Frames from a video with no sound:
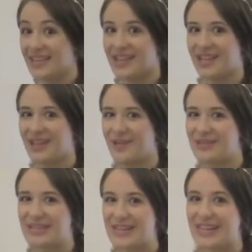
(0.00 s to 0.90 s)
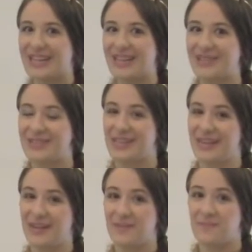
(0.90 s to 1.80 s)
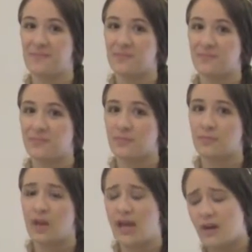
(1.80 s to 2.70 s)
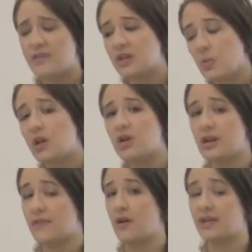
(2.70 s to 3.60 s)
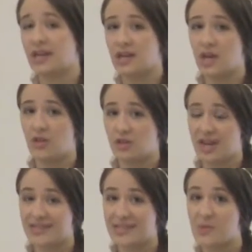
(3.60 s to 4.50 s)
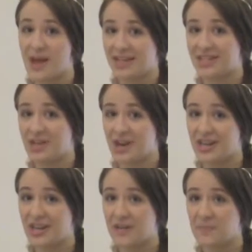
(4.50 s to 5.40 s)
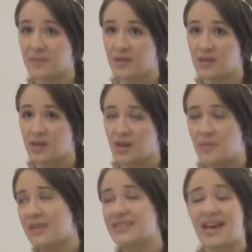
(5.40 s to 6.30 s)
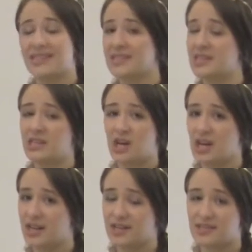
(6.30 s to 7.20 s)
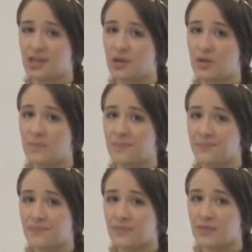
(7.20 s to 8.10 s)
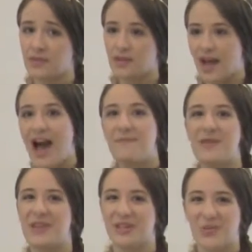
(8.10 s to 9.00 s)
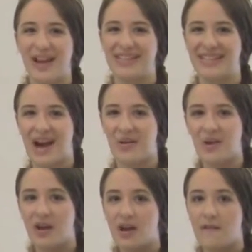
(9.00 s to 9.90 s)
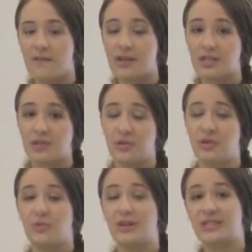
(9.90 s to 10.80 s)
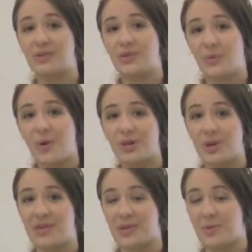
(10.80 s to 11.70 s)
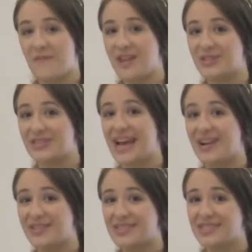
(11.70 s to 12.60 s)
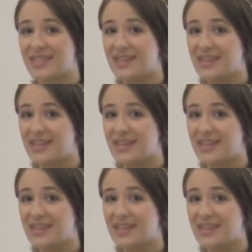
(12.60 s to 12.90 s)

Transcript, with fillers: sailing closer and closer. I've often wondered if I would get another chance to go back to Narnia. I miss Aslan and Narnia so. I've been there twice now. First was through the wardrobe in the professor's house